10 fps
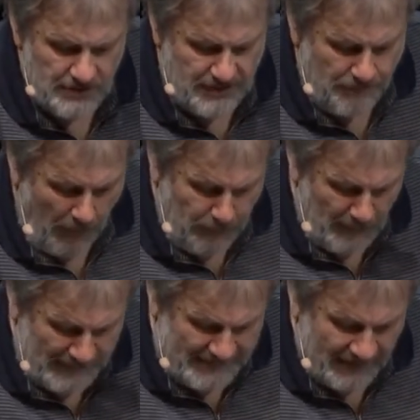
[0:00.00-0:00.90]
The
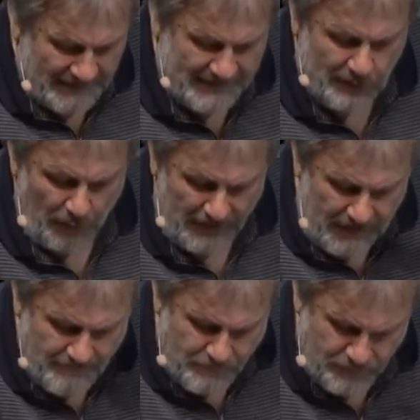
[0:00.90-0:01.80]
populist
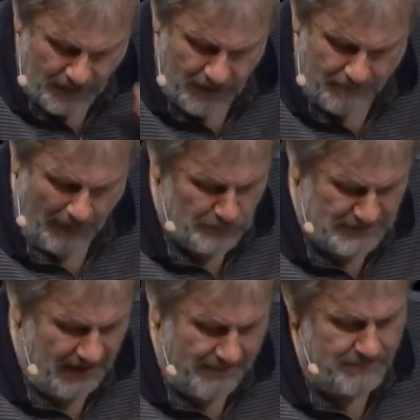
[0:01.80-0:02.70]
story about
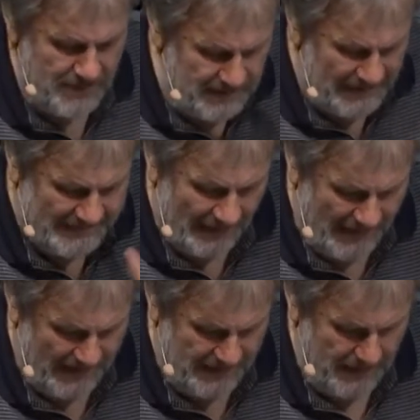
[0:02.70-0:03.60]
them is a
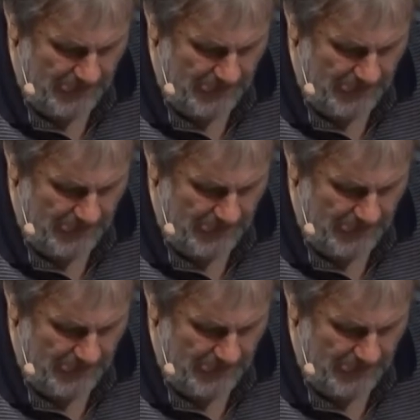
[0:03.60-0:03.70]
lie.